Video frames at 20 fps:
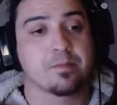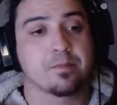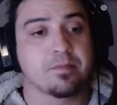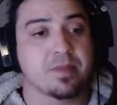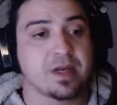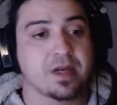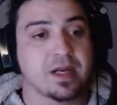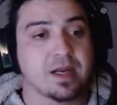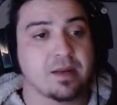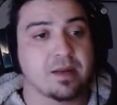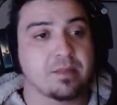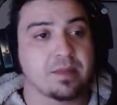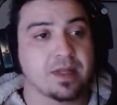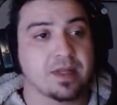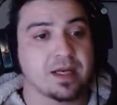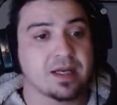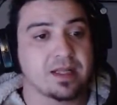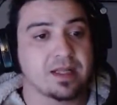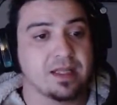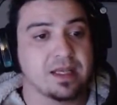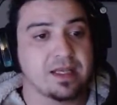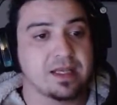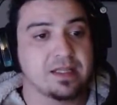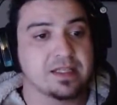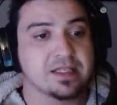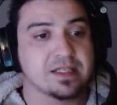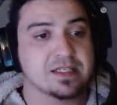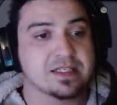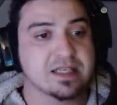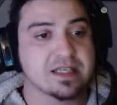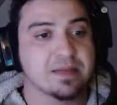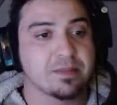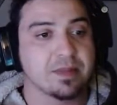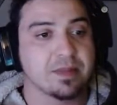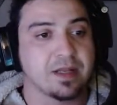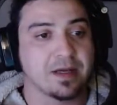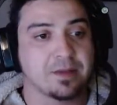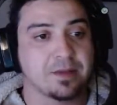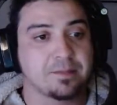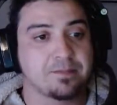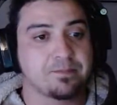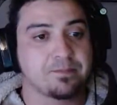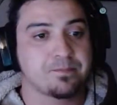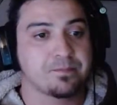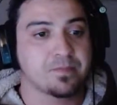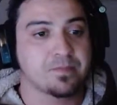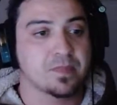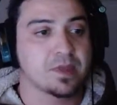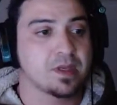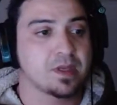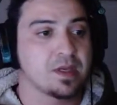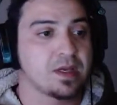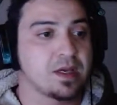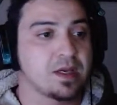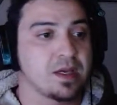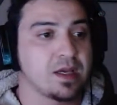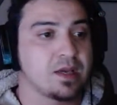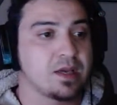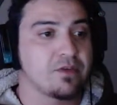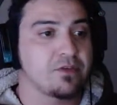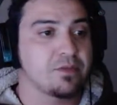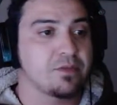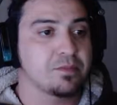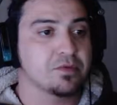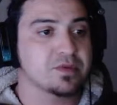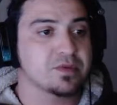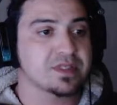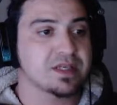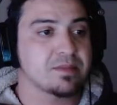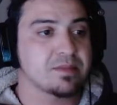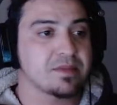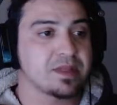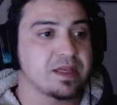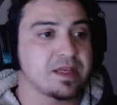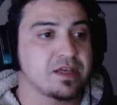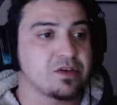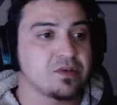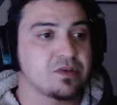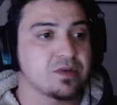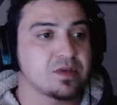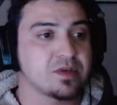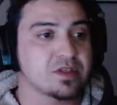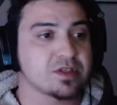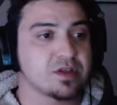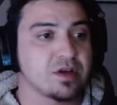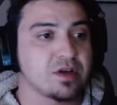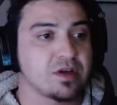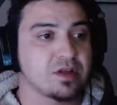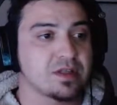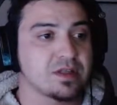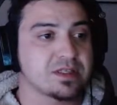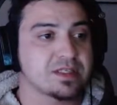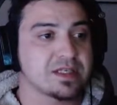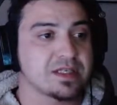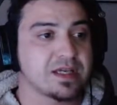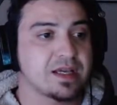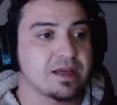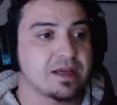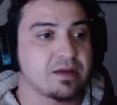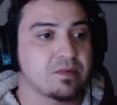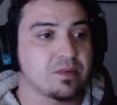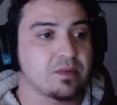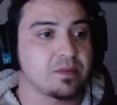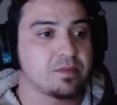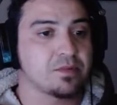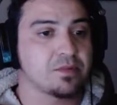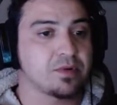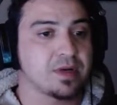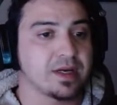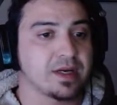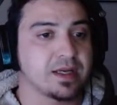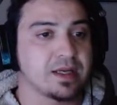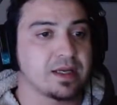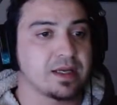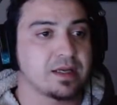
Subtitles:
But luckily in the assembler, if you put something into it, so let's say we put a